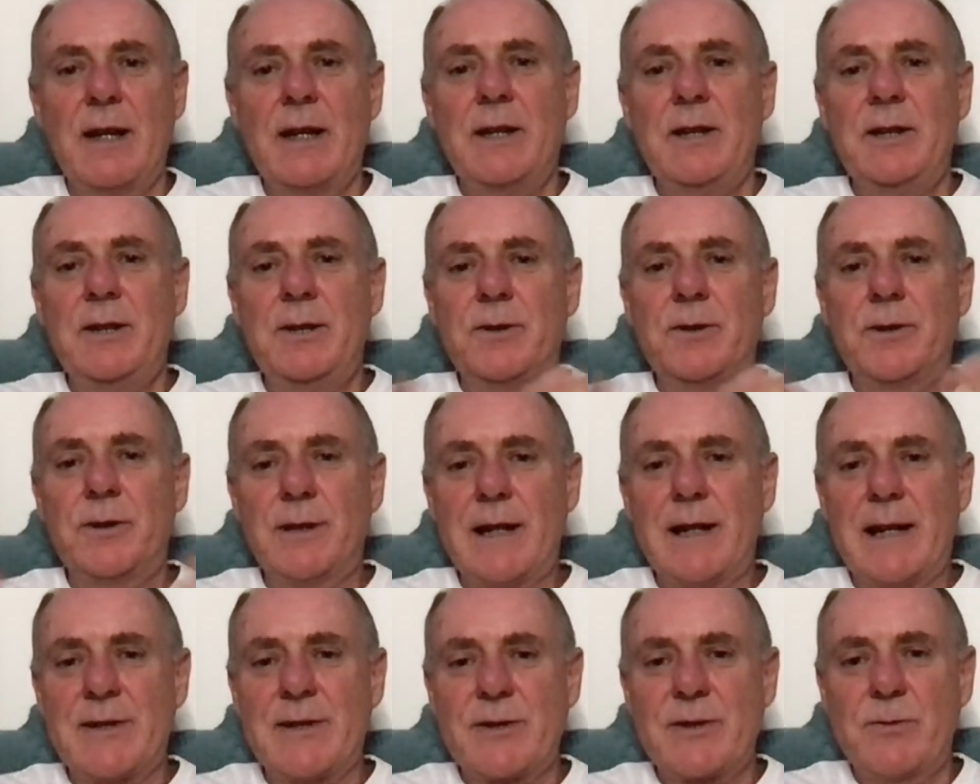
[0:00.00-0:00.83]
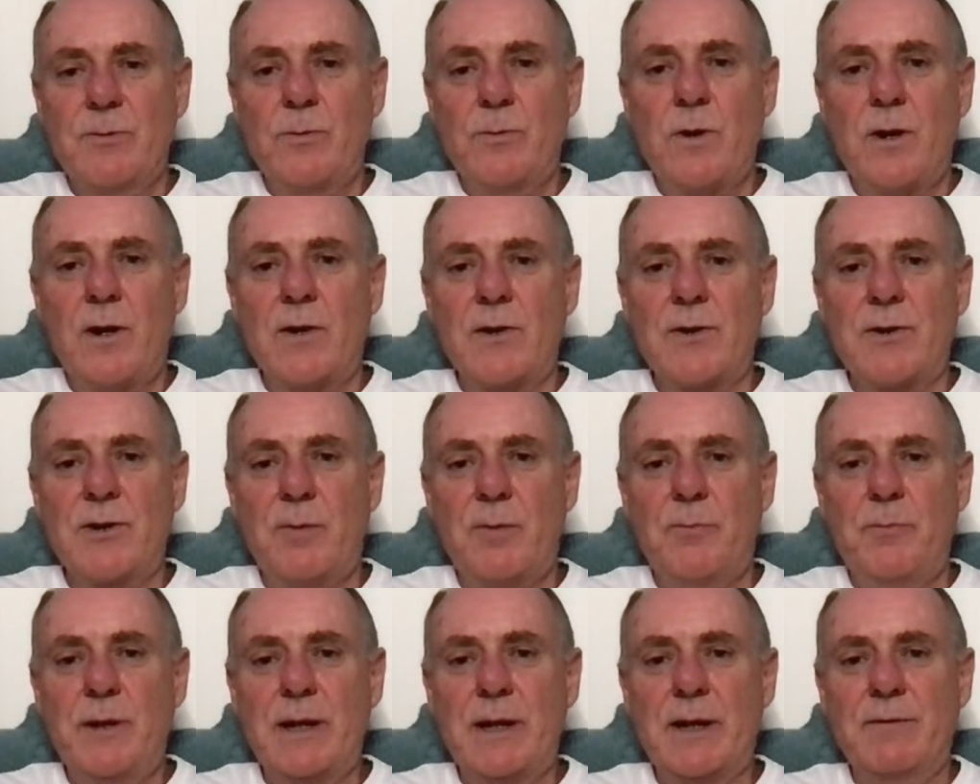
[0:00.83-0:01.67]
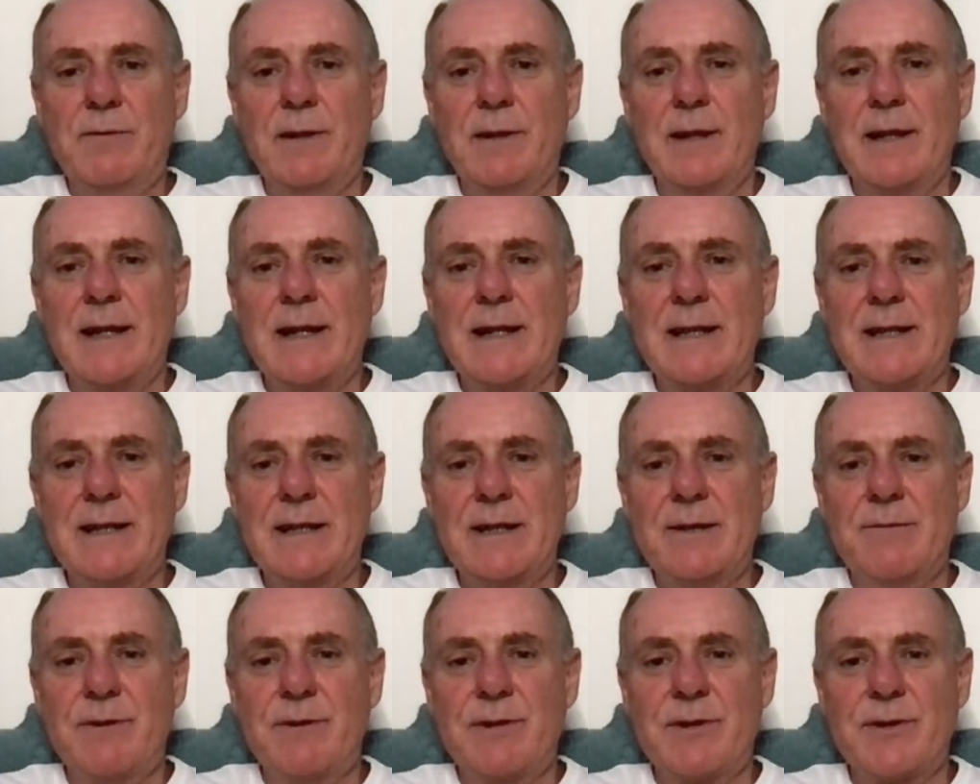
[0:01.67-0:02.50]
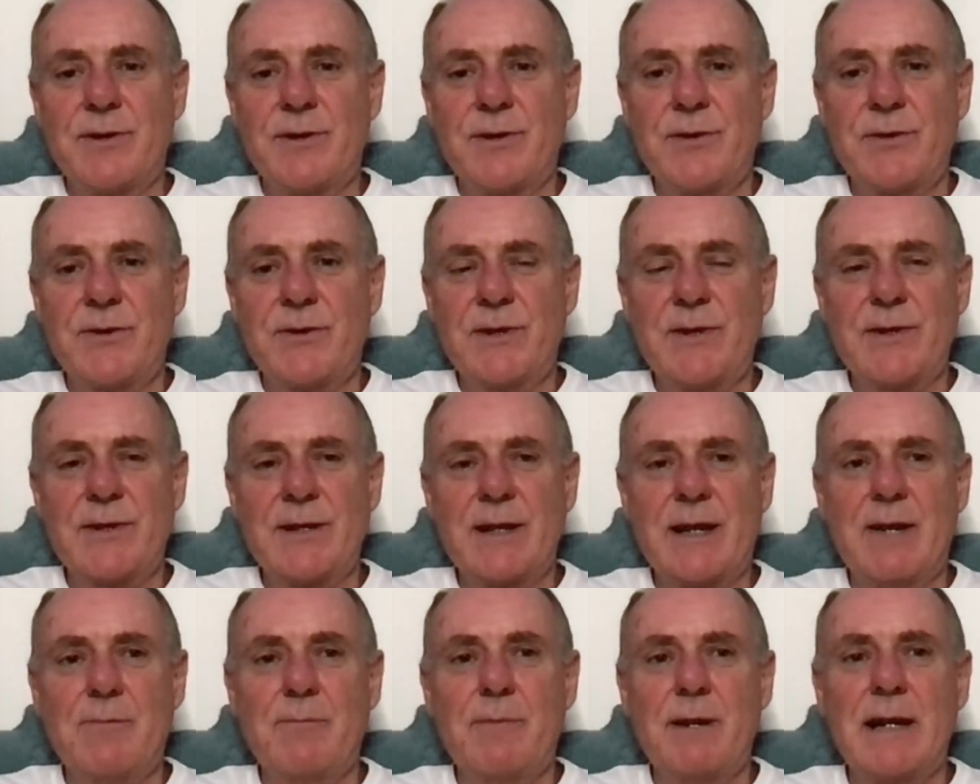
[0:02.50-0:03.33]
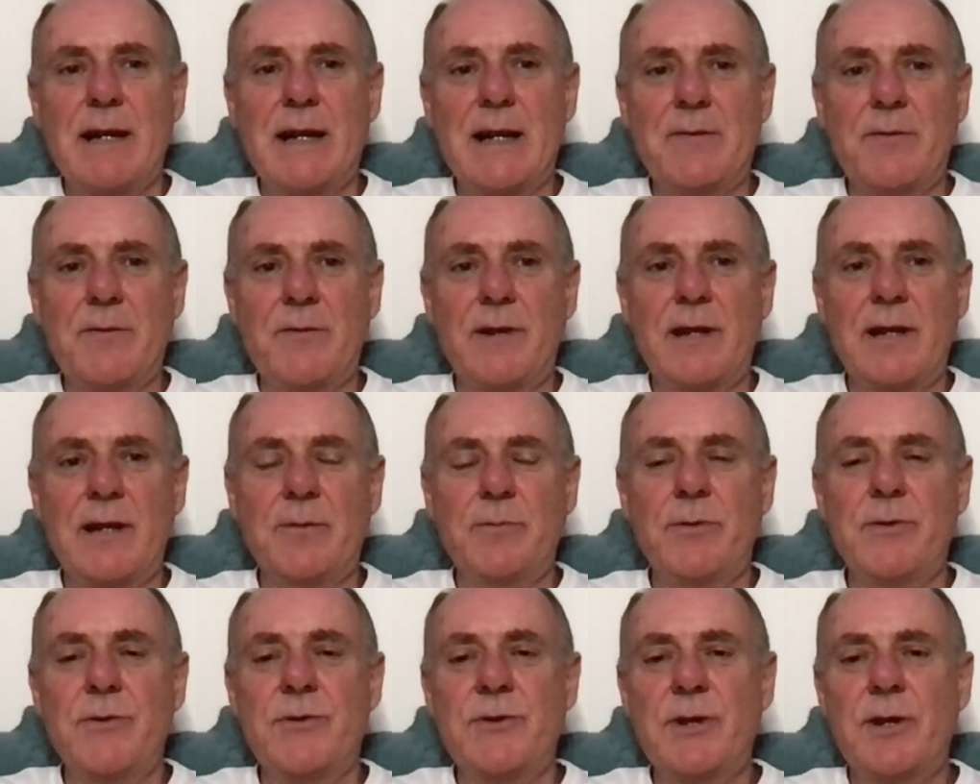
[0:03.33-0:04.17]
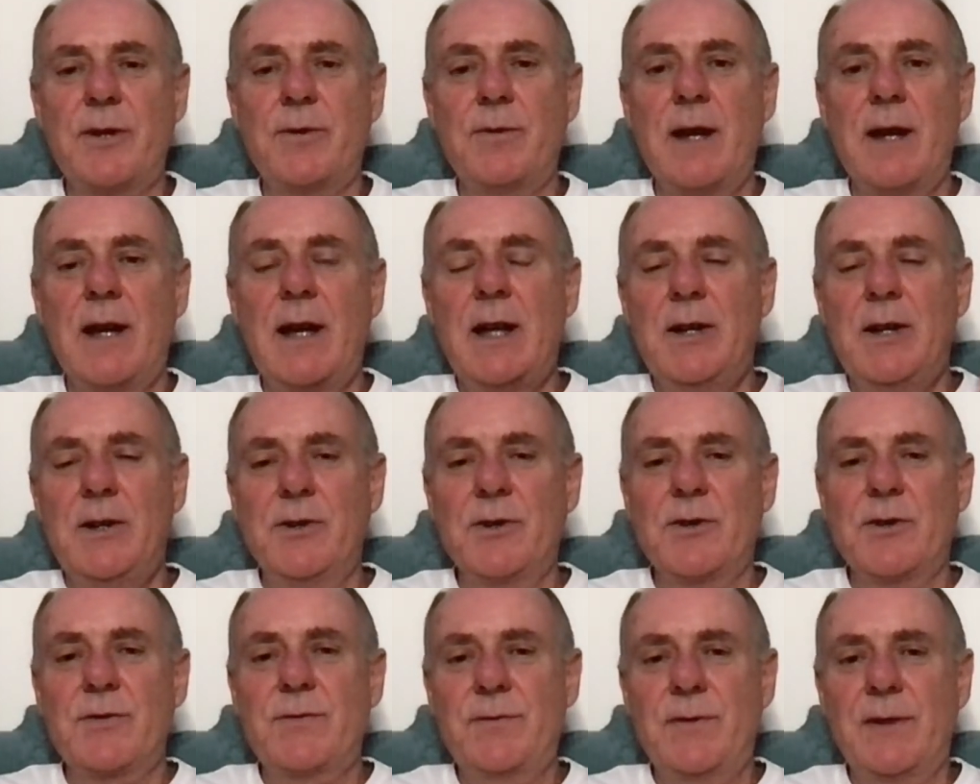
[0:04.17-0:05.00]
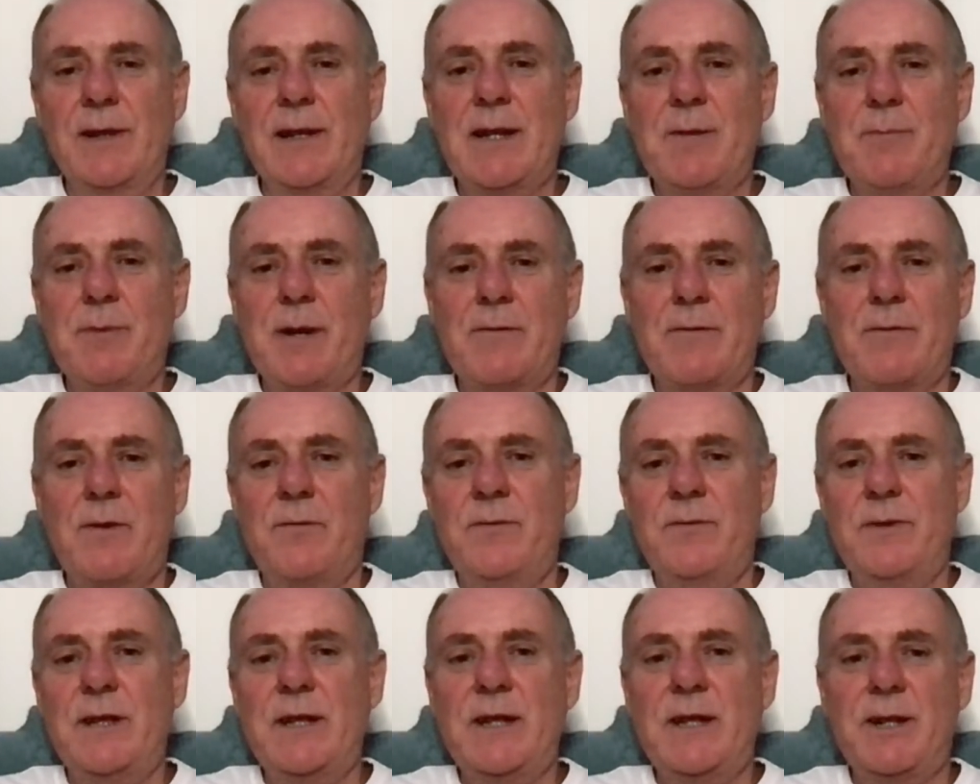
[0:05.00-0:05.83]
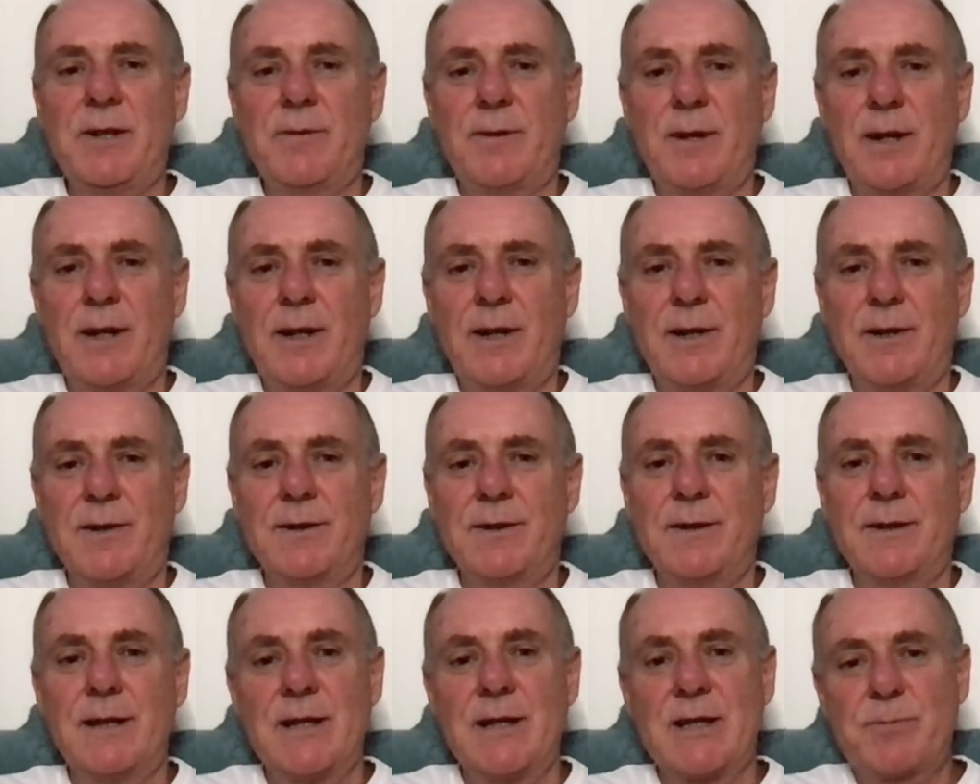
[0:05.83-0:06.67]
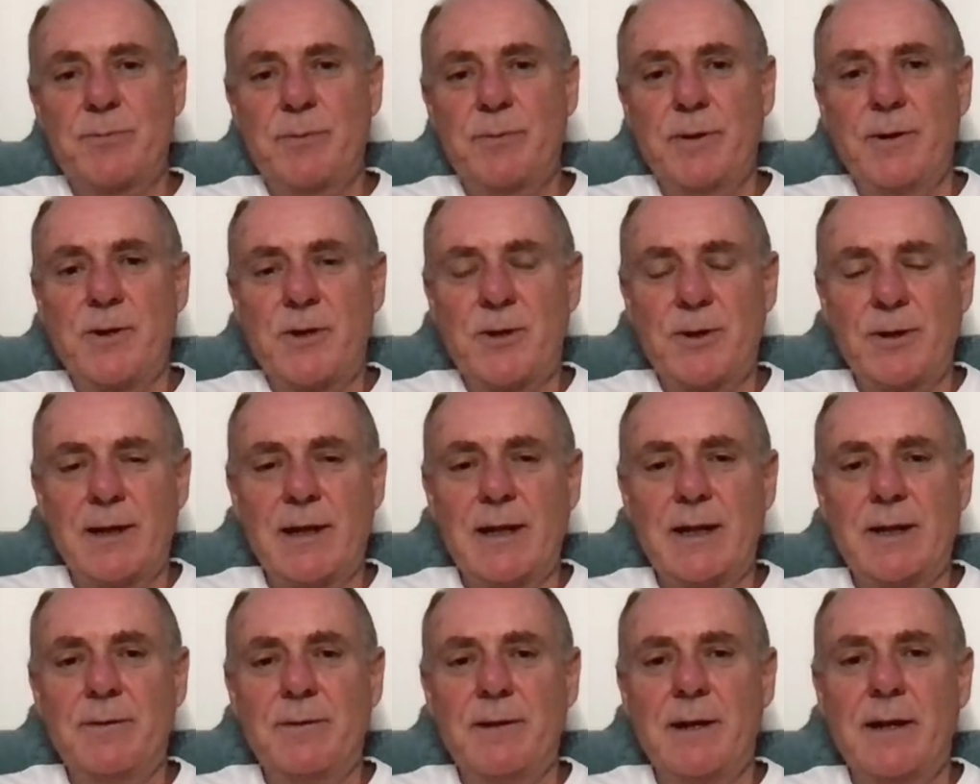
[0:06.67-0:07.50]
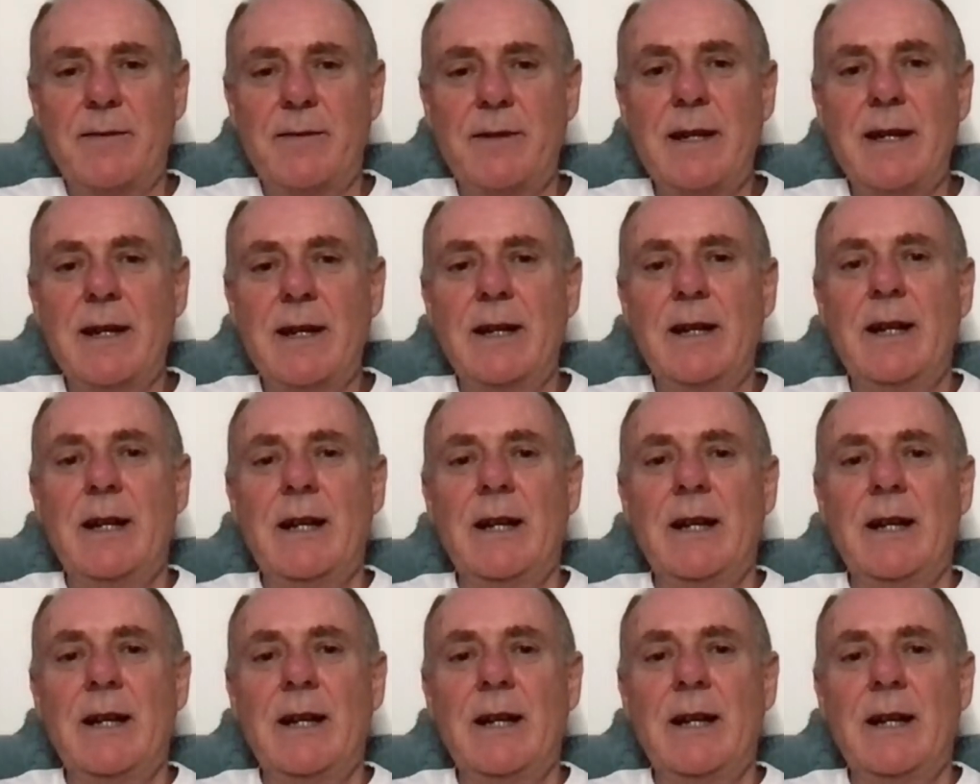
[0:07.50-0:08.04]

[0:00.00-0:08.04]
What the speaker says: You could ask what topic related resources I might have available. So does Philip have a video on spiritual inquiry?